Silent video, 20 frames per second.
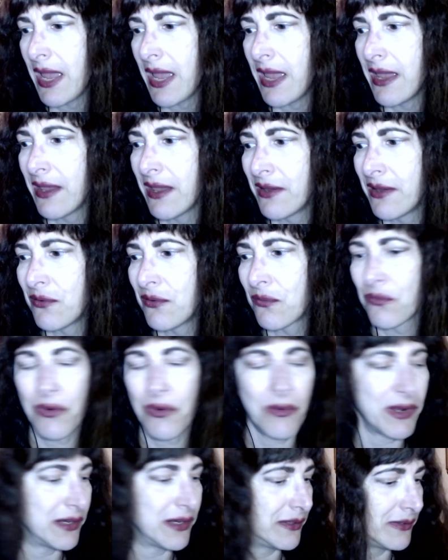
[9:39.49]
And
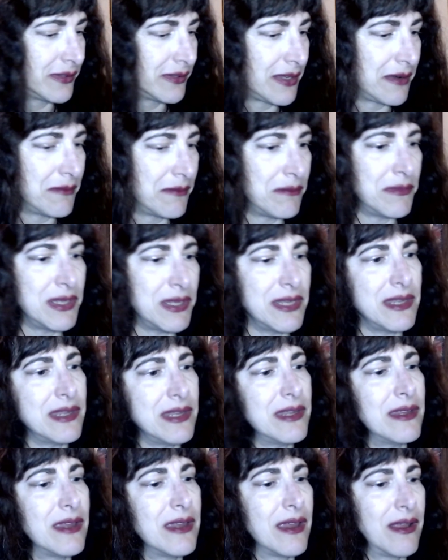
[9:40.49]
Rowena sent
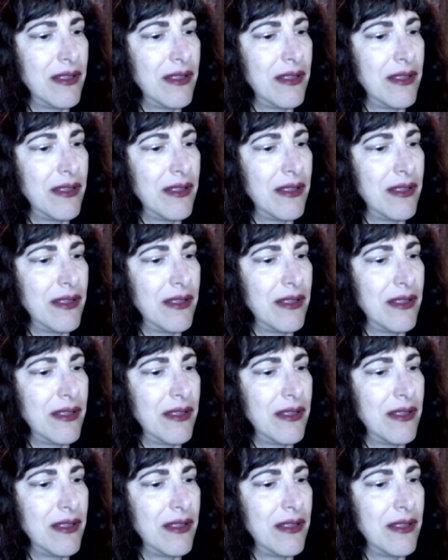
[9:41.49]
me